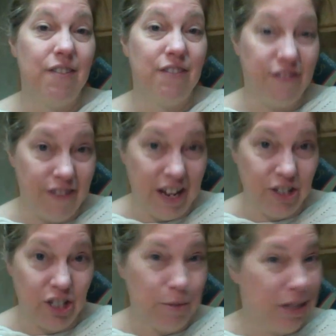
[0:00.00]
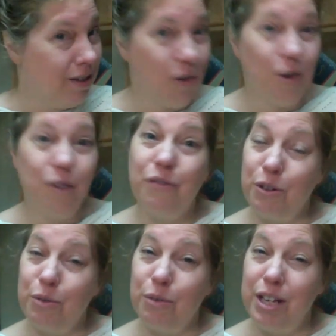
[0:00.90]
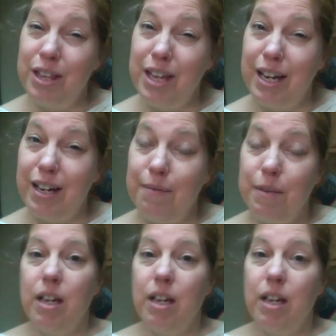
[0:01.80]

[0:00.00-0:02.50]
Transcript: vegetable or fruit. What do you think?